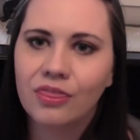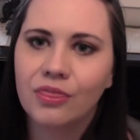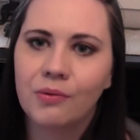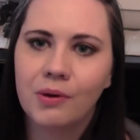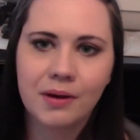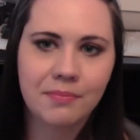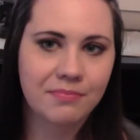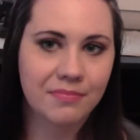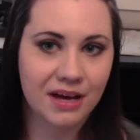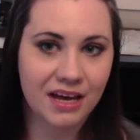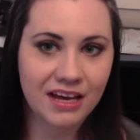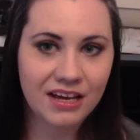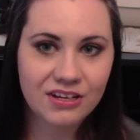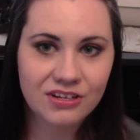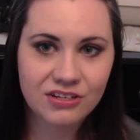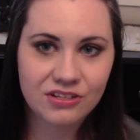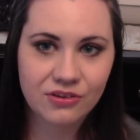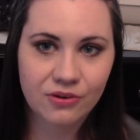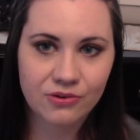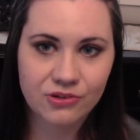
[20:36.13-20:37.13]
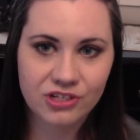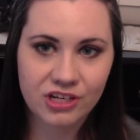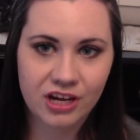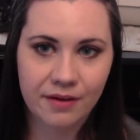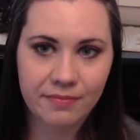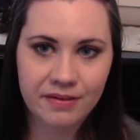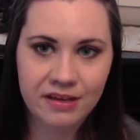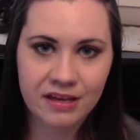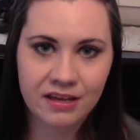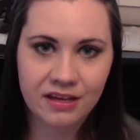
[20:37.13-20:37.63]
though I might just go
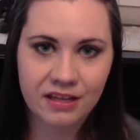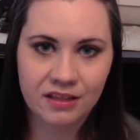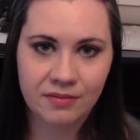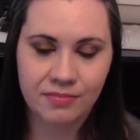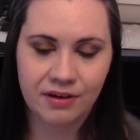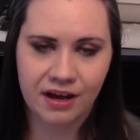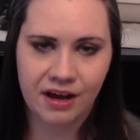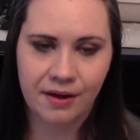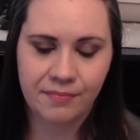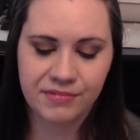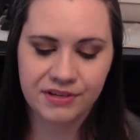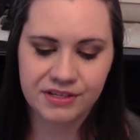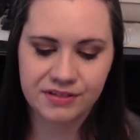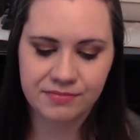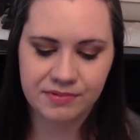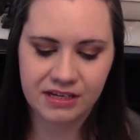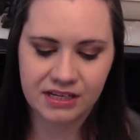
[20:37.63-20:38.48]
shopping in the Bahamas